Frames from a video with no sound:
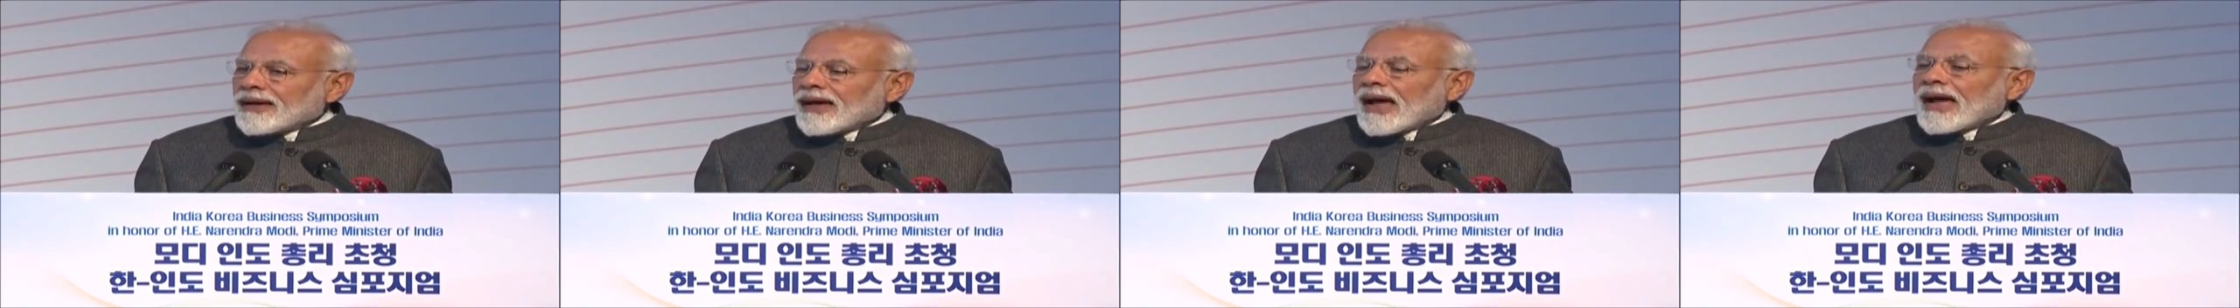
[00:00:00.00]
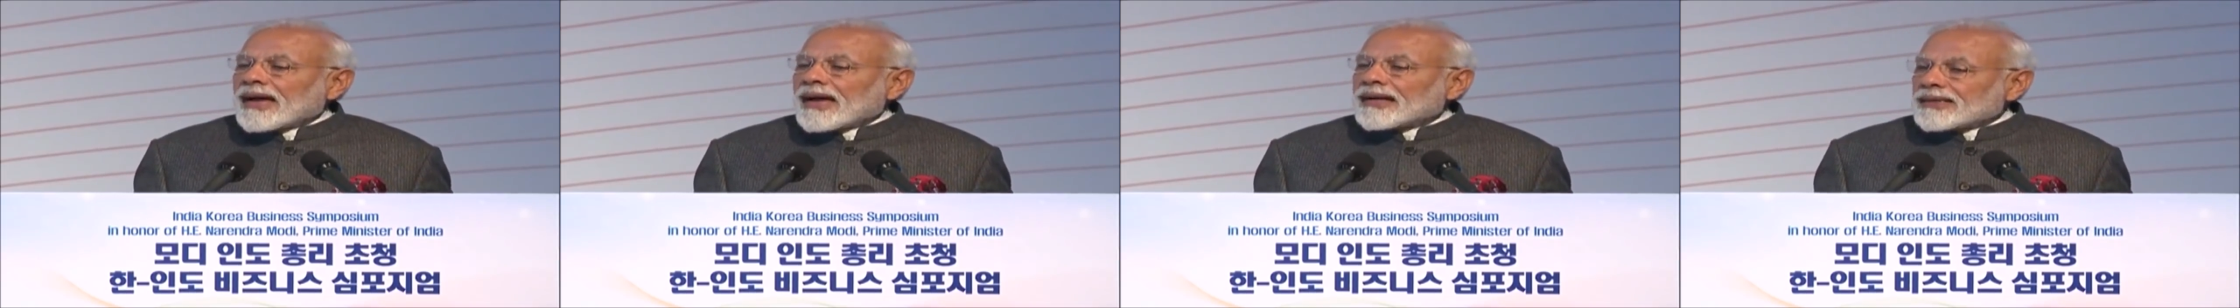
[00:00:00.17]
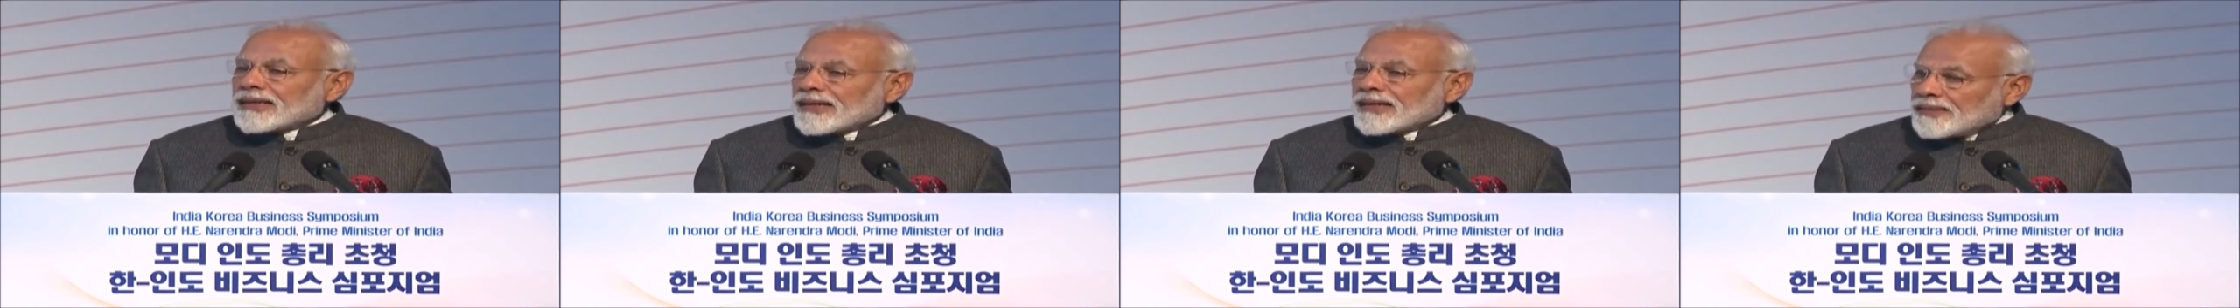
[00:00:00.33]

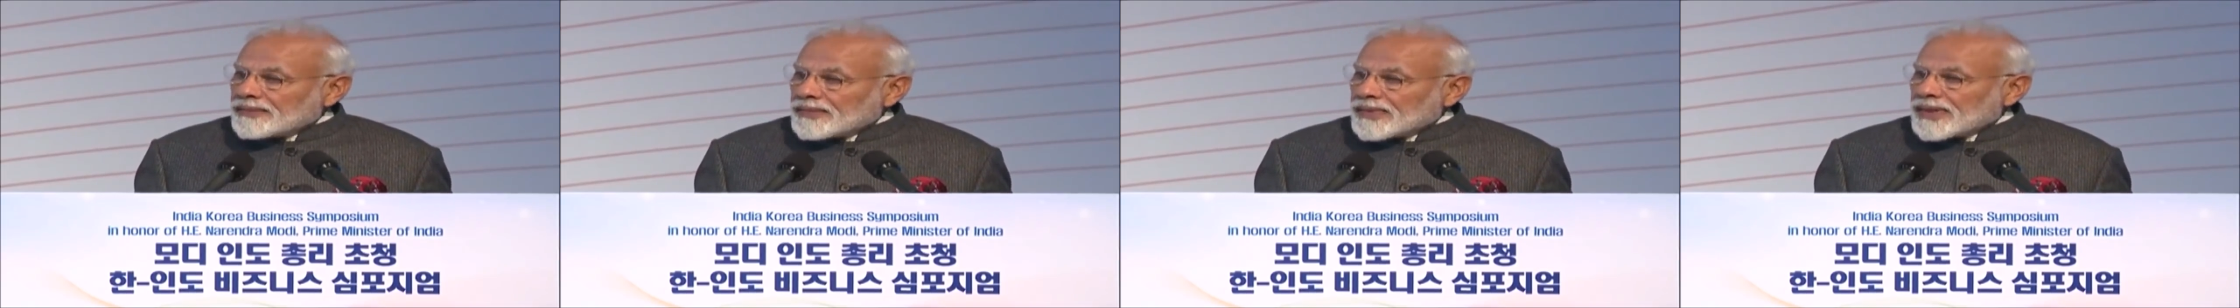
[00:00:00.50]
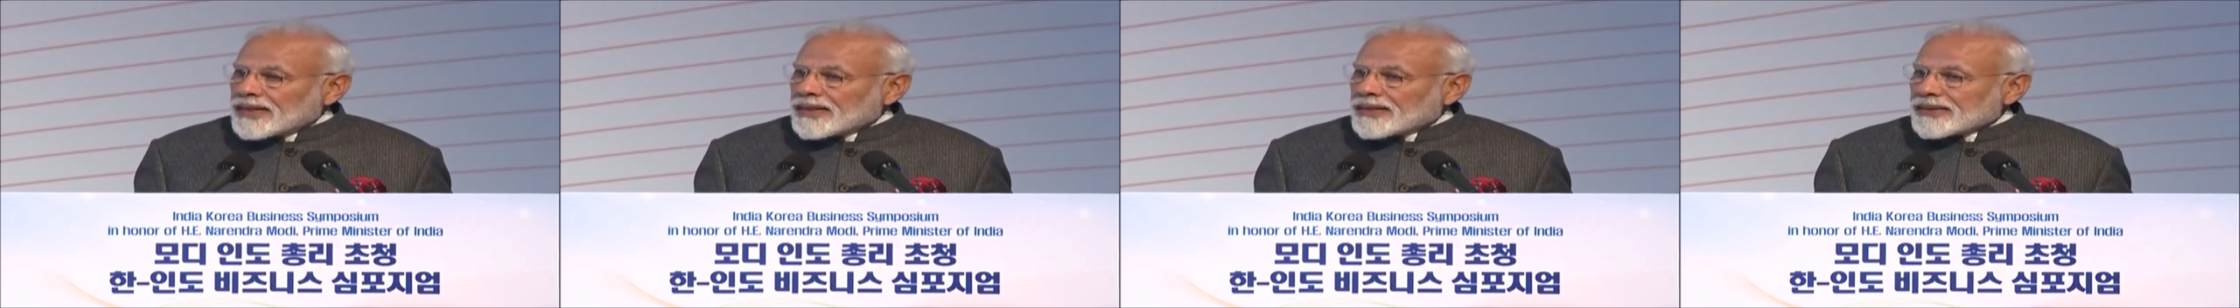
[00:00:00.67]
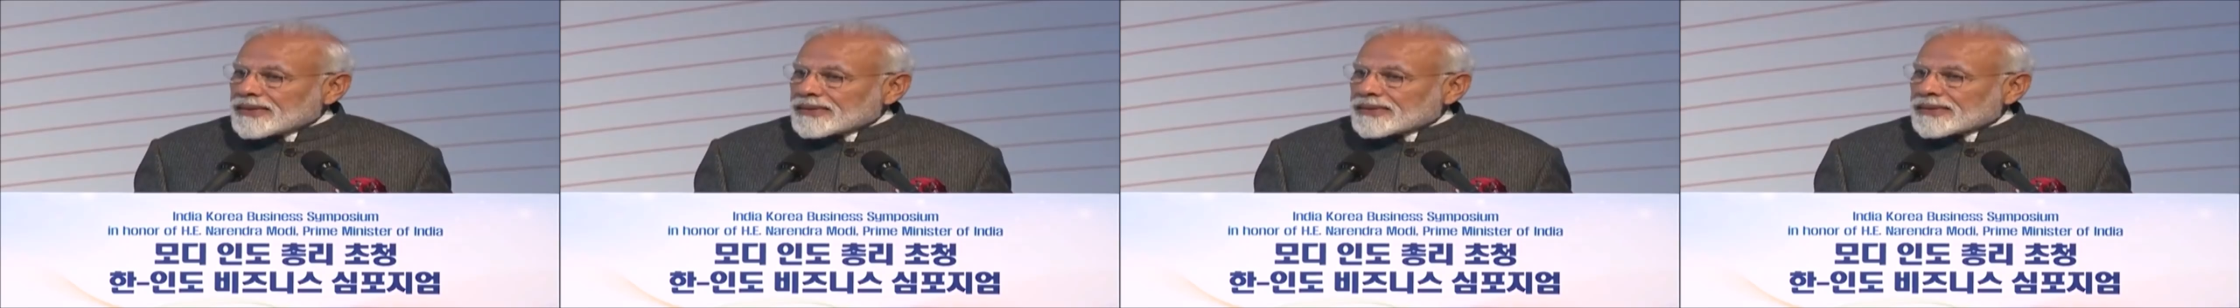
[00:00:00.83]
has
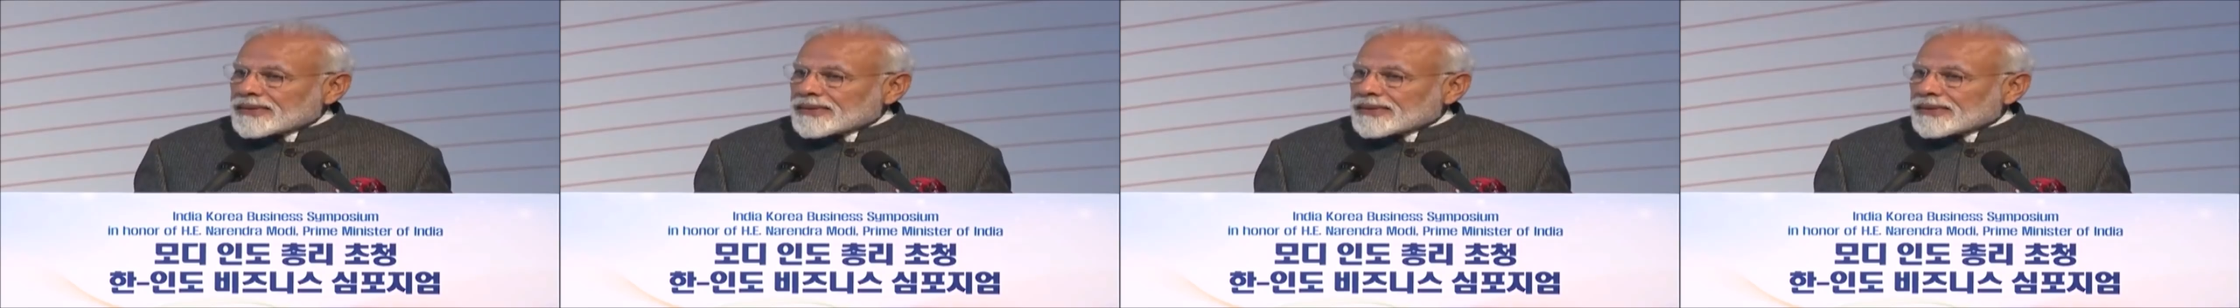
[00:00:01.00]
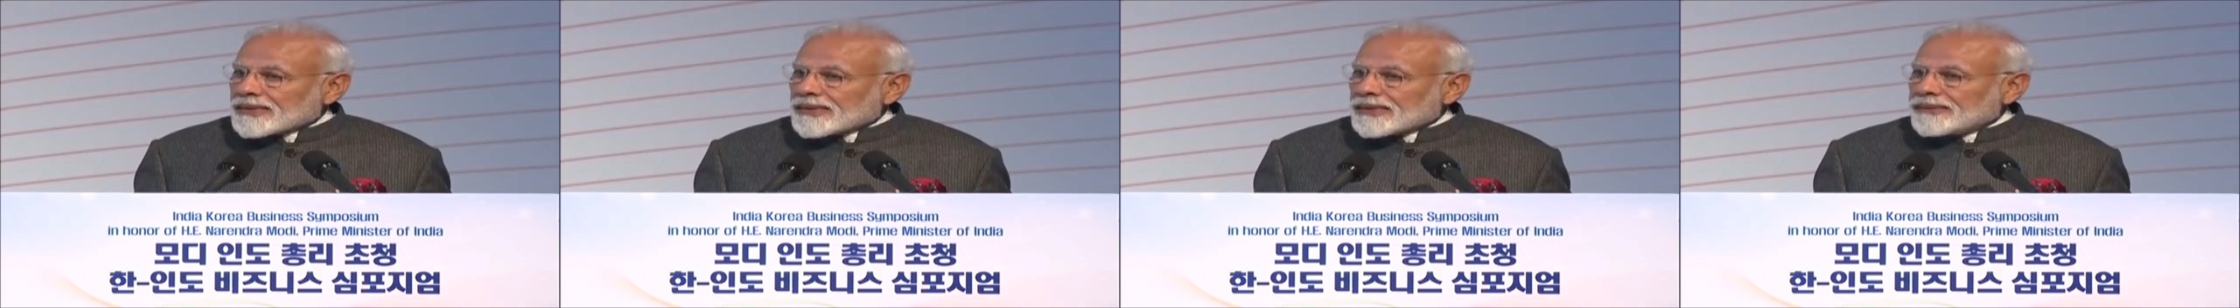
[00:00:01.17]
emerged